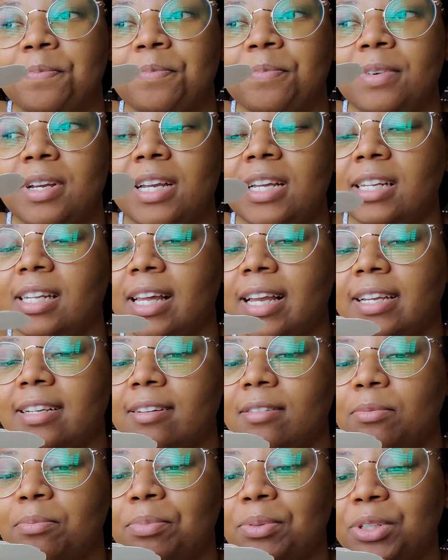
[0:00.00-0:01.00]
And
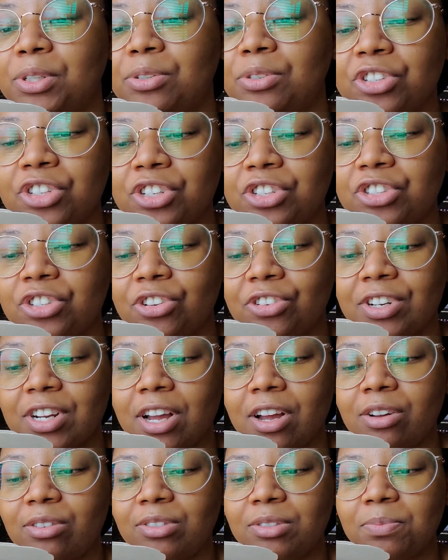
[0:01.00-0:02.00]
like blues just turn
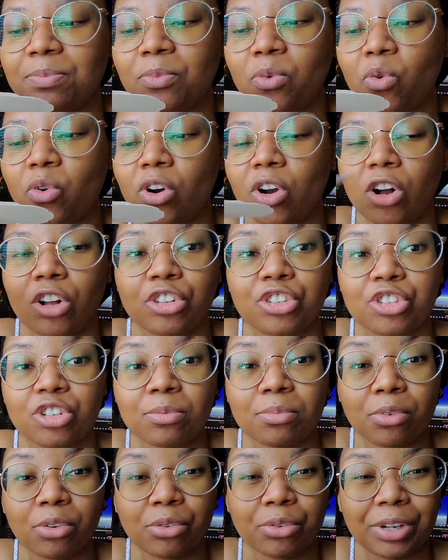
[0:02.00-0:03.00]
out more
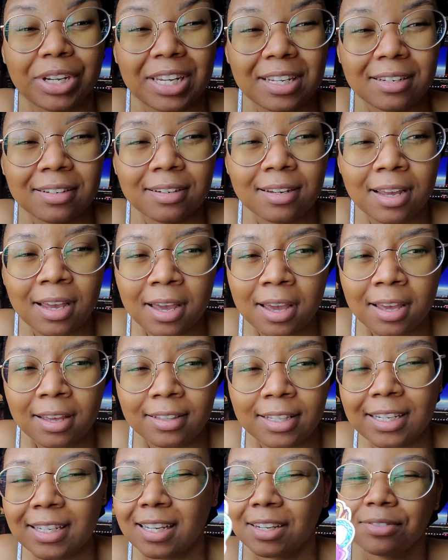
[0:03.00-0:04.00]
ultramarine.
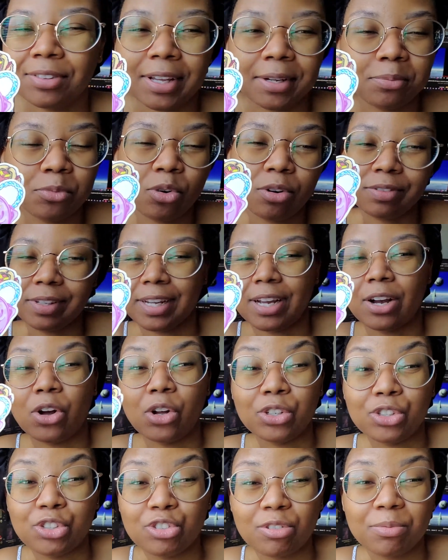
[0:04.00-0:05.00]
They give like more of like an
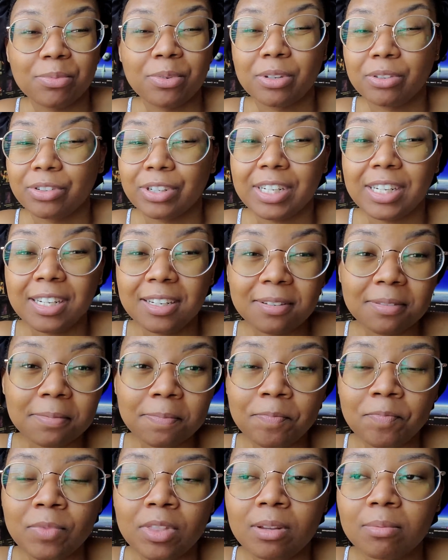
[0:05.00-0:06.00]
ultramarine
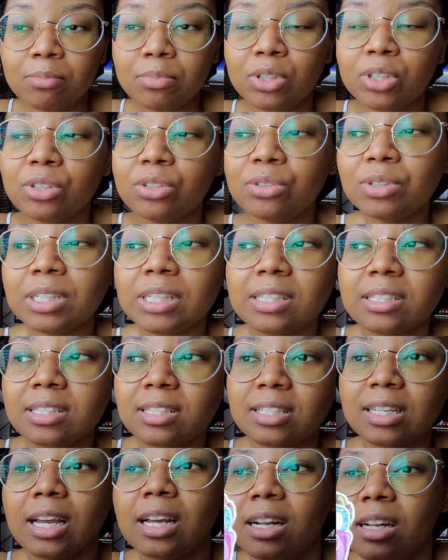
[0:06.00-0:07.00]
blue
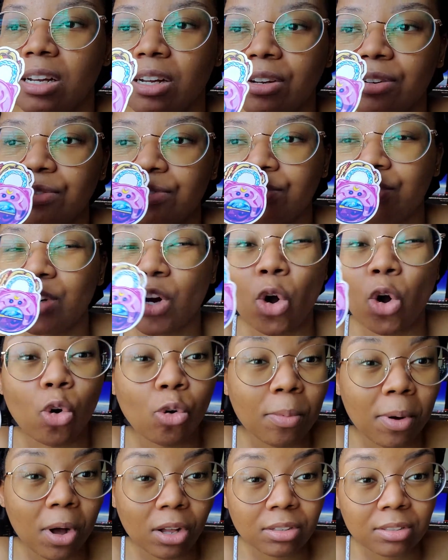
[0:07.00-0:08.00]
instead of
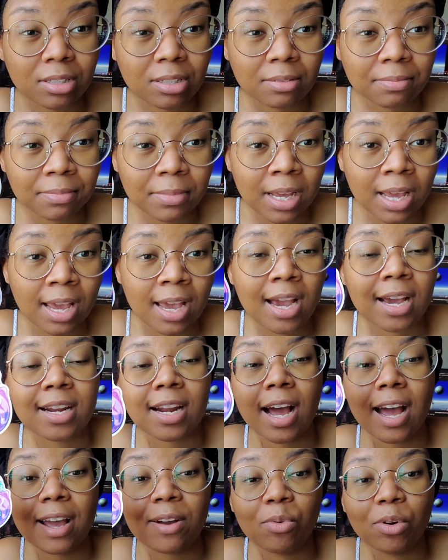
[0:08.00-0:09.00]
cobalt. And
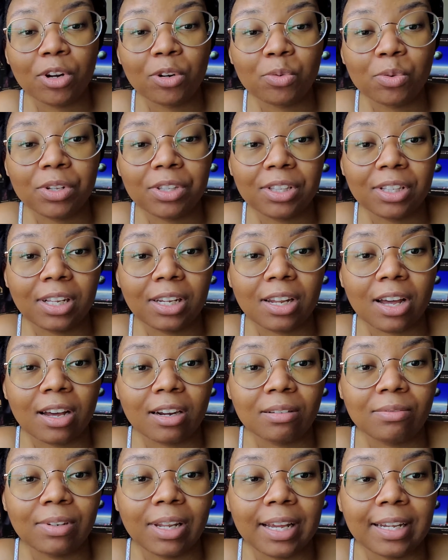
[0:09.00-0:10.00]
I work with a lot
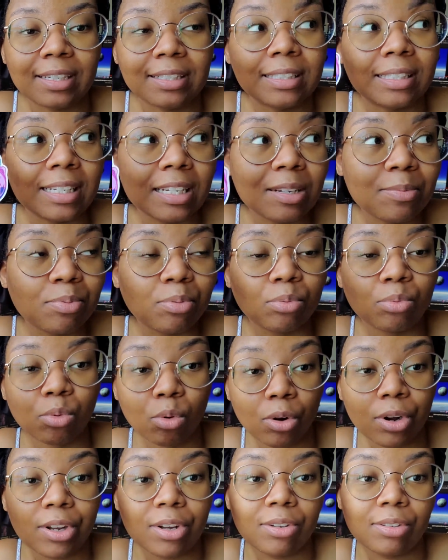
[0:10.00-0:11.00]
of like deep
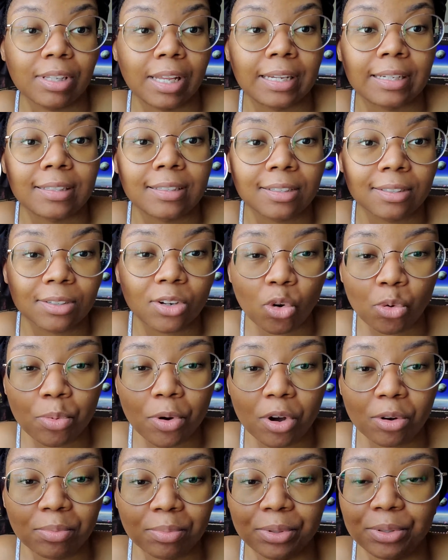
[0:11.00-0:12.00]
royal like
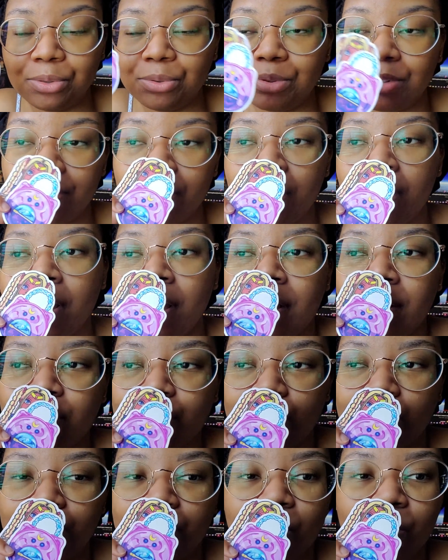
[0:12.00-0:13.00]
cobalt blues.
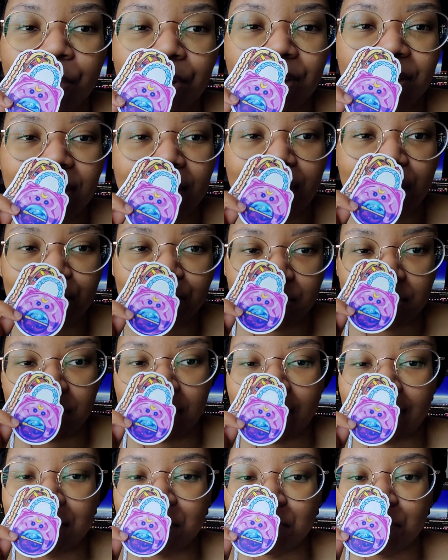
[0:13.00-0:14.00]
So I'm going to have to
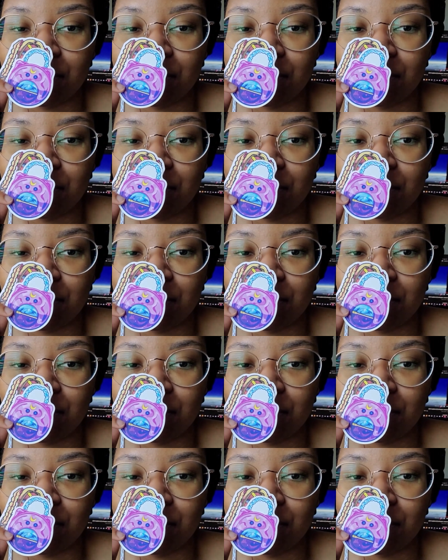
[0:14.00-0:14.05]
like